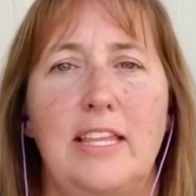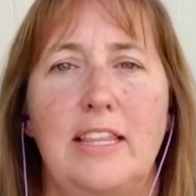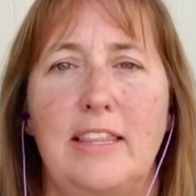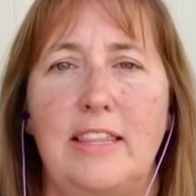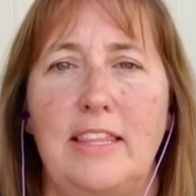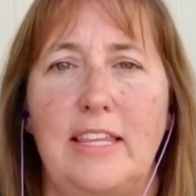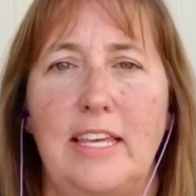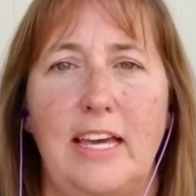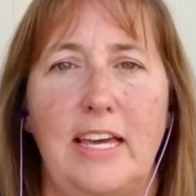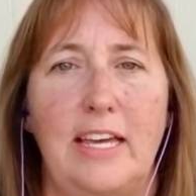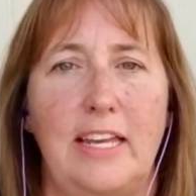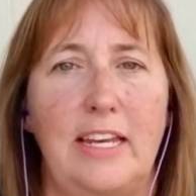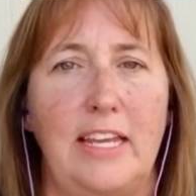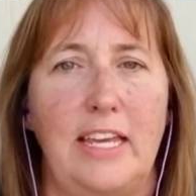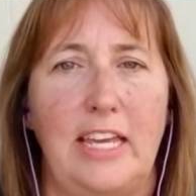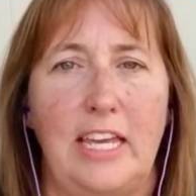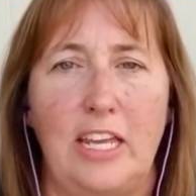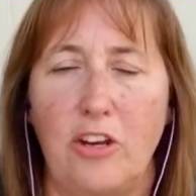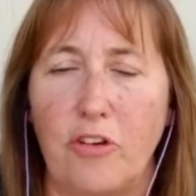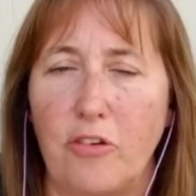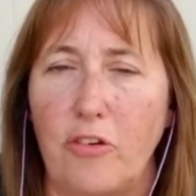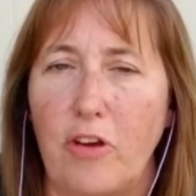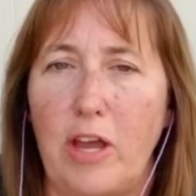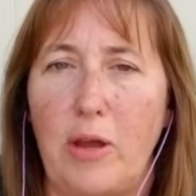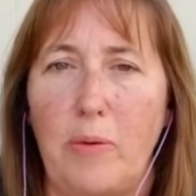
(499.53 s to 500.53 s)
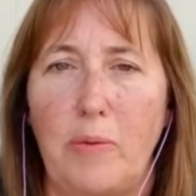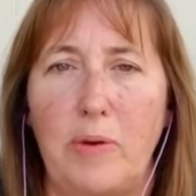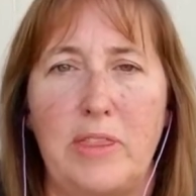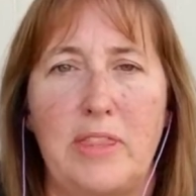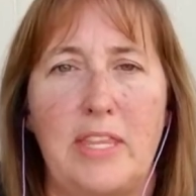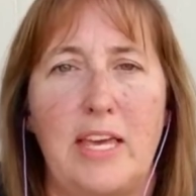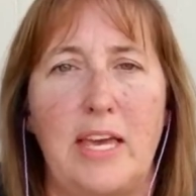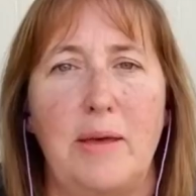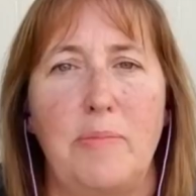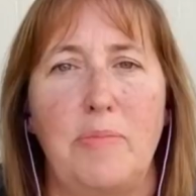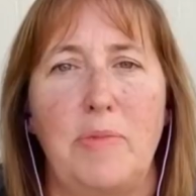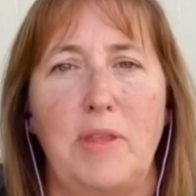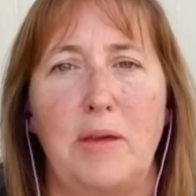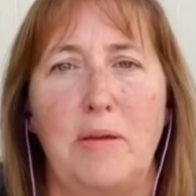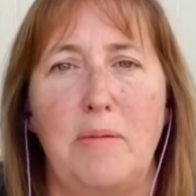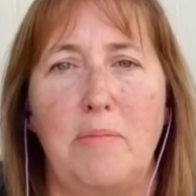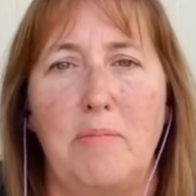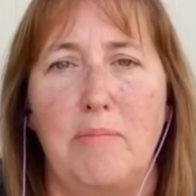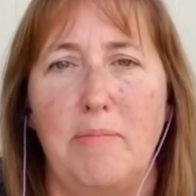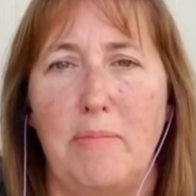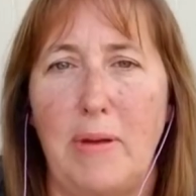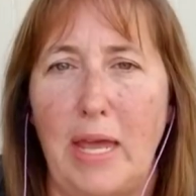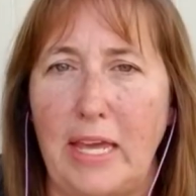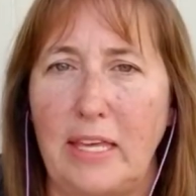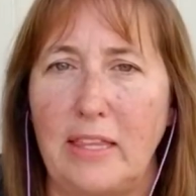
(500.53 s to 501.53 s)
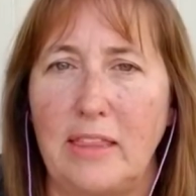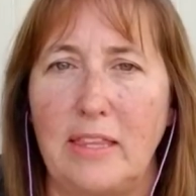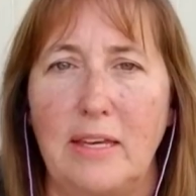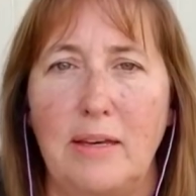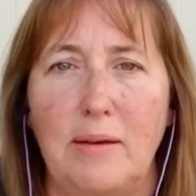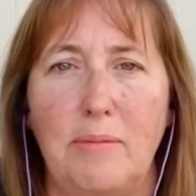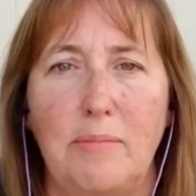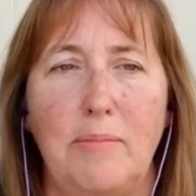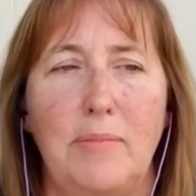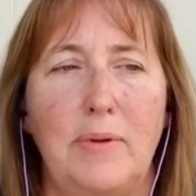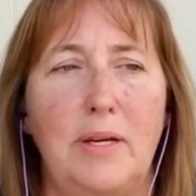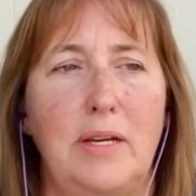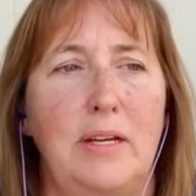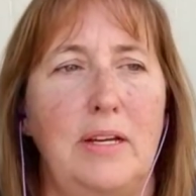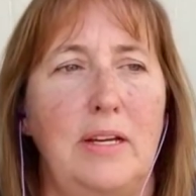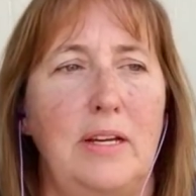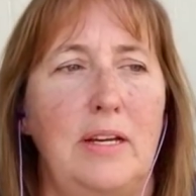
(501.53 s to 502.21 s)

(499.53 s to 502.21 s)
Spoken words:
that integrate with them, that make them